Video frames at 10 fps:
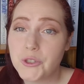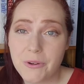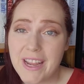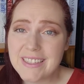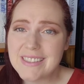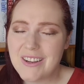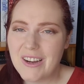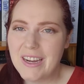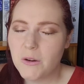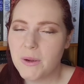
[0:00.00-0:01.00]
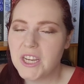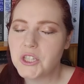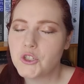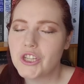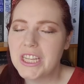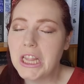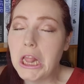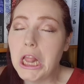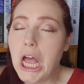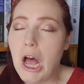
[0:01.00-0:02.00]
Trix, our heroine, she
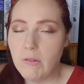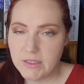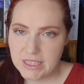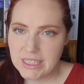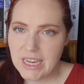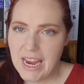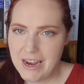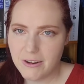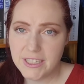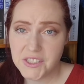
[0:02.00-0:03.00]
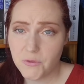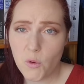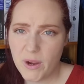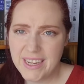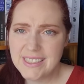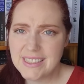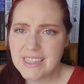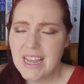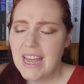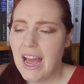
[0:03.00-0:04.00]
loves Aaron's
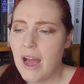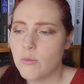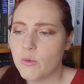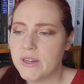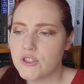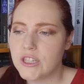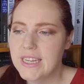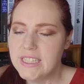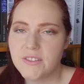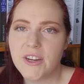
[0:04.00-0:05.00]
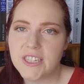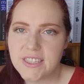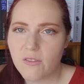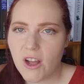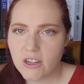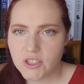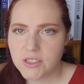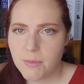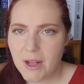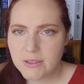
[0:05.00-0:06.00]
voice, um, which he's very self
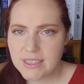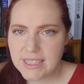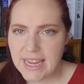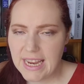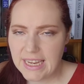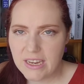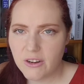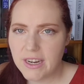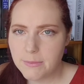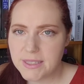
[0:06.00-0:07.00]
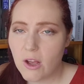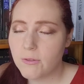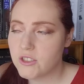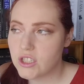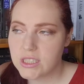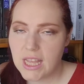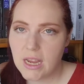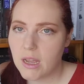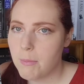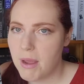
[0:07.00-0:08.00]
conscious about since he can't hear it himself. And she's
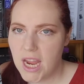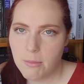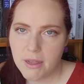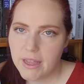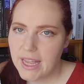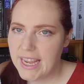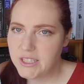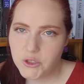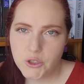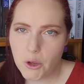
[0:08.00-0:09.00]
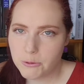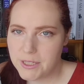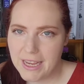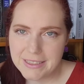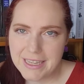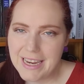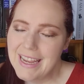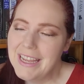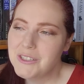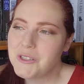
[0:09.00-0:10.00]
like, babe, it's so
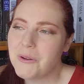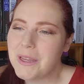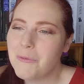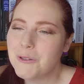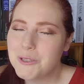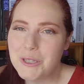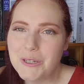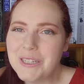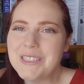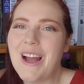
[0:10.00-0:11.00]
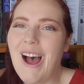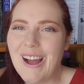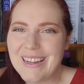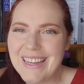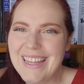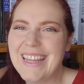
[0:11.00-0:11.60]
sexy. So he will dirty talk